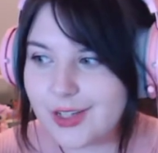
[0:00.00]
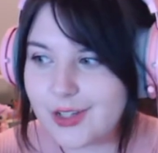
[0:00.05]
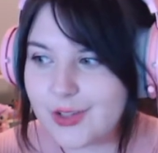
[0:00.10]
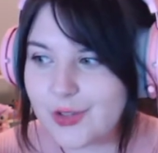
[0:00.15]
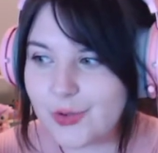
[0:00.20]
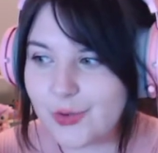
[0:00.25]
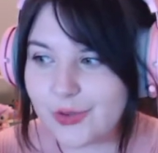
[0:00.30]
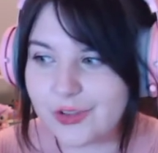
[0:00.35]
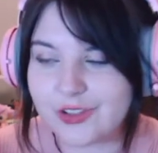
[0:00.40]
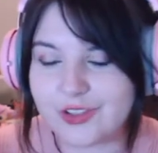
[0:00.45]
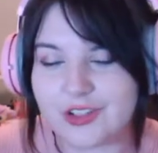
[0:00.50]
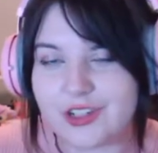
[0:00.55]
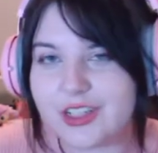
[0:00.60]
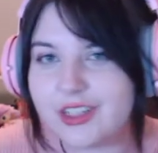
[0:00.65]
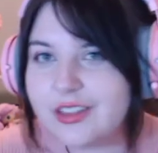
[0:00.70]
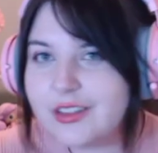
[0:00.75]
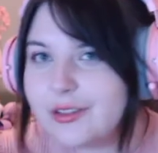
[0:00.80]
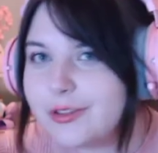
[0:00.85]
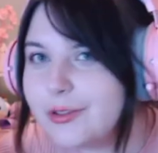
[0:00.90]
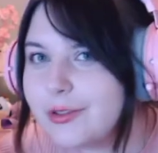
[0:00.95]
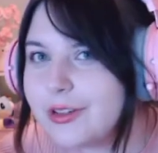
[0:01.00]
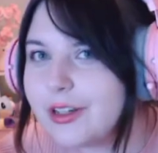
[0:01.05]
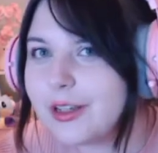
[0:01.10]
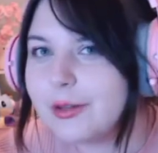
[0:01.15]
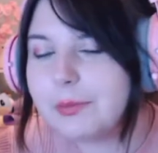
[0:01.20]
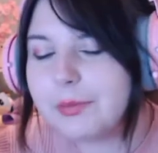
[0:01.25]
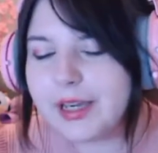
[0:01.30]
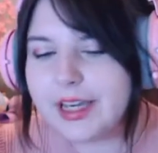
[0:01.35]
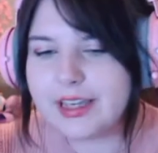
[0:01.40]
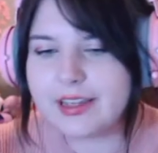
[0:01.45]
Sword and Shield
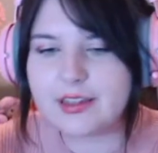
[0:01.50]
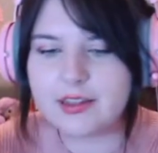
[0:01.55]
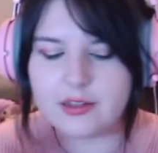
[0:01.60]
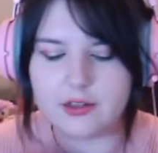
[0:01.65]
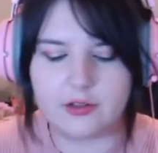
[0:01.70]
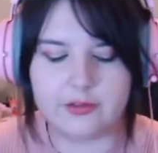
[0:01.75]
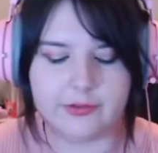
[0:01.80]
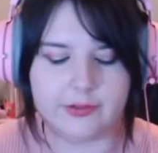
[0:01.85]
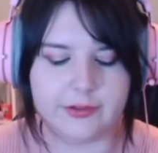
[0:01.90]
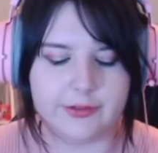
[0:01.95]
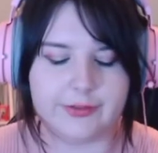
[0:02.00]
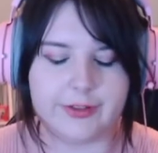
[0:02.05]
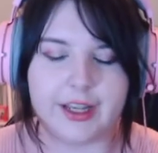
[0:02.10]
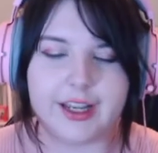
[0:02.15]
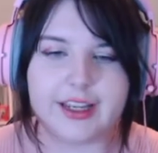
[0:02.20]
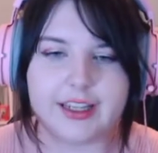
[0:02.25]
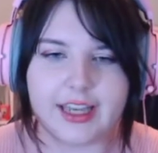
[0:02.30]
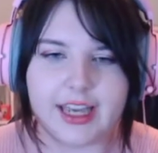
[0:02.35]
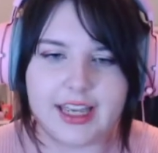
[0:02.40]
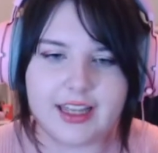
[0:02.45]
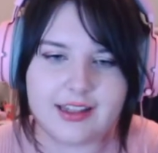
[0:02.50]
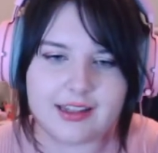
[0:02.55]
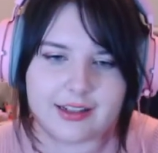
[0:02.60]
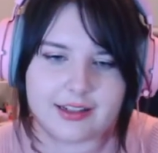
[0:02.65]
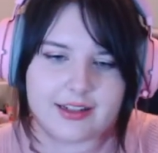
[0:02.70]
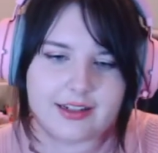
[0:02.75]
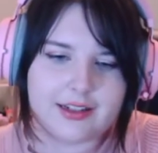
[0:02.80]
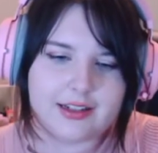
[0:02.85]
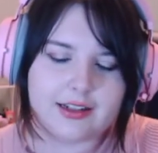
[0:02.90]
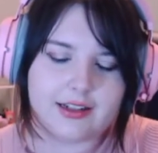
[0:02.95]
are based off of like
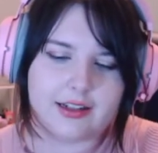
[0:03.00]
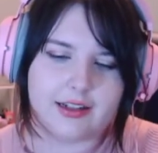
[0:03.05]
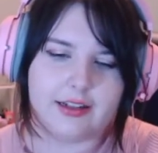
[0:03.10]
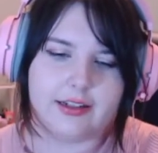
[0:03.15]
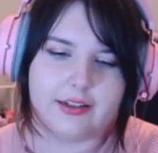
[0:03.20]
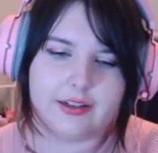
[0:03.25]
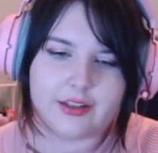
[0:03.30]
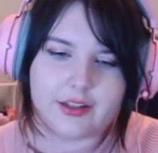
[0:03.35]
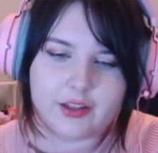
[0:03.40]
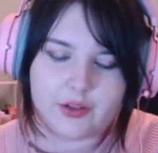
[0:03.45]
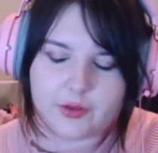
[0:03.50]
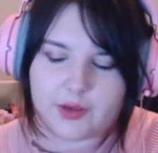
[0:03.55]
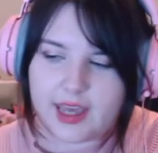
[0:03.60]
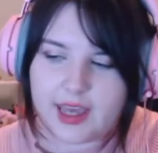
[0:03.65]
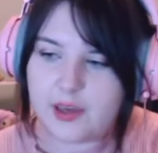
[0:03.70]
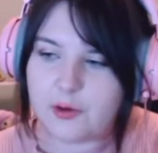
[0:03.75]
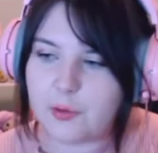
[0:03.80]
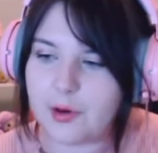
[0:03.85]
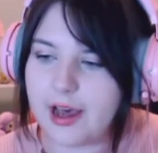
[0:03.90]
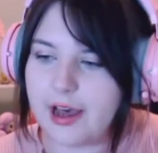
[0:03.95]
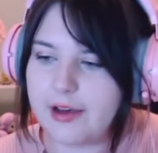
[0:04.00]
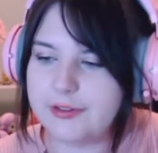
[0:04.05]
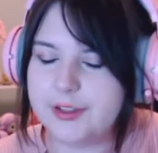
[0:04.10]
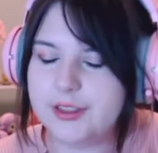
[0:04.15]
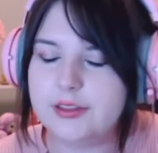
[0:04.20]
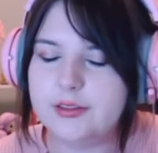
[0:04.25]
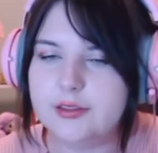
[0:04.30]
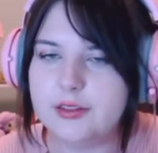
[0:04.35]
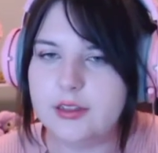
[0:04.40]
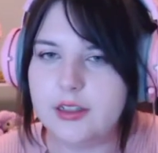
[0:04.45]
England and UK or whatever.